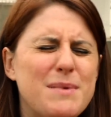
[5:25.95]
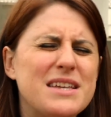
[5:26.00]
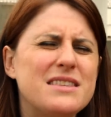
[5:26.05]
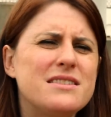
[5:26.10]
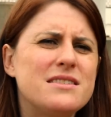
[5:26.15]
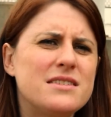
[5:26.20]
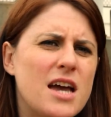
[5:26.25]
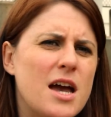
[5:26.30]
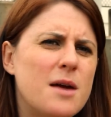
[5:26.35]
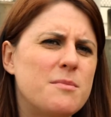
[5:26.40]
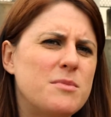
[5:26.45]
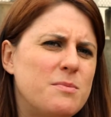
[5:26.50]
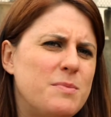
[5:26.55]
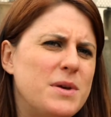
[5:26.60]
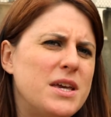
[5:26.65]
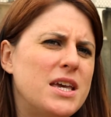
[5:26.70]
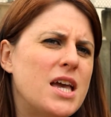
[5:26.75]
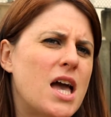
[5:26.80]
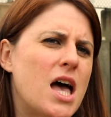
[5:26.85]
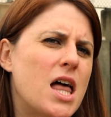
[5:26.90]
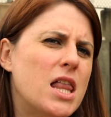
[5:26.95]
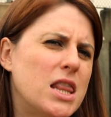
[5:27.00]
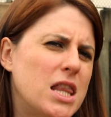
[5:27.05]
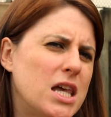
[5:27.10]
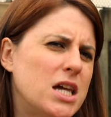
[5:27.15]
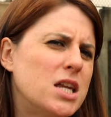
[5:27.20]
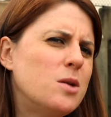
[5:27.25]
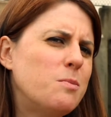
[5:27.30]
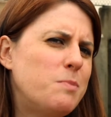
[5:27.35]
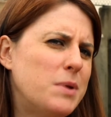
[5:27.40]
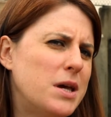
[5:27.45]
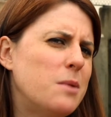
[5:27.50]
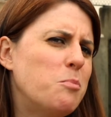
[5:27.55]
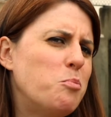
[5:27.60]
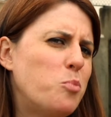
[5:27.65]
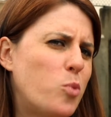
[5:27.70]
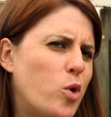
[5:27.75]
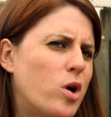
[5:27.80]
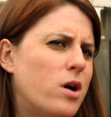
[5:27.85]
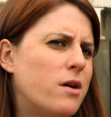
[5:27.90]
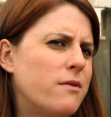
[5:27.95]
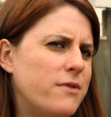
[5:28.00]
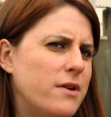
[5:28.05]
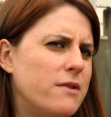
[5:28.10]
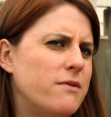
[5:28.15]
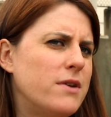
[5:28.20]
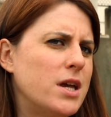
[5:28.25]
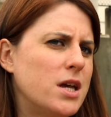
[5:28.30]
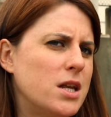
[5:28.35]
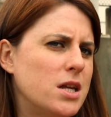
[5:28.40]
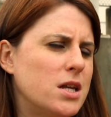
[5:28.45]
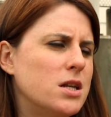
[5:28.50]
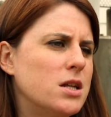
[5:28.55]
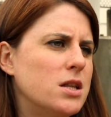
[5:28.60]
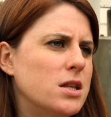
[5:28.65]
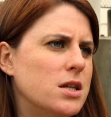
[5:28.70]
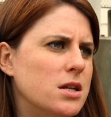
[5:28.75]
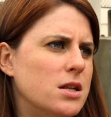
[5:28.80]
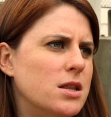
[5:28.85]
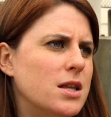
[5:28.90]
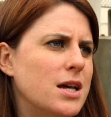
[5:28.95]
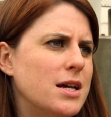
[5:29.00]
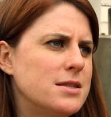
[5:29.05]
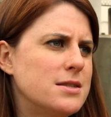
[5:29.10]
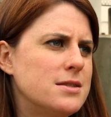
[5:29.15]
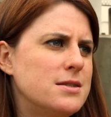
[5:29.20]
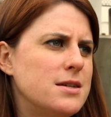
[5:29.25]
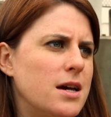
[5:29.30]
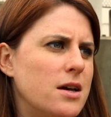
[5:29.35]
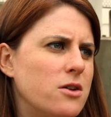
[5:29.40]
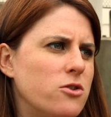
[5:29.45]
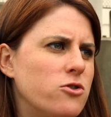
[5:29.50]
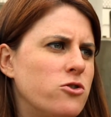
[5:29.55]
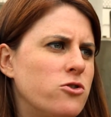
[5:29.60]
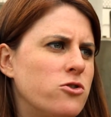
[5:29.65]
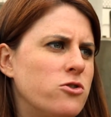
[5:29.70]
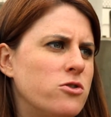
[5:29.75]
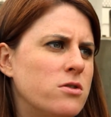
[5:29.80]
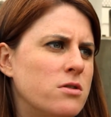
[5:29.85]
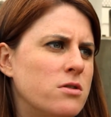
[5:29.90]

it's time to be a little bit more Vivian and a little less Desh.